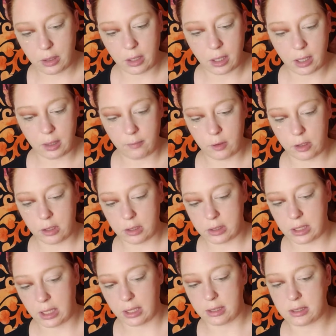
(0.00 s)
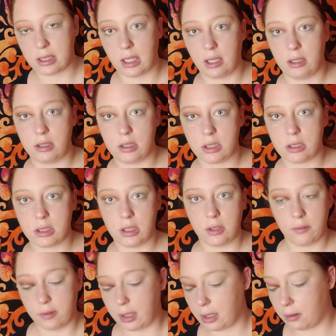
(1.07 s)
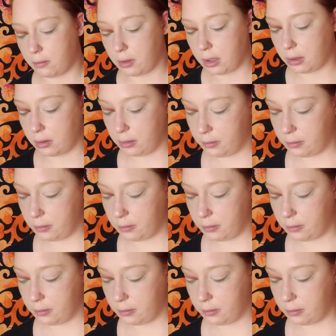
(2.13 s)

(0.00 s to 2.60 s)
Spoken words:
I'm gonna take a second just to do that quick.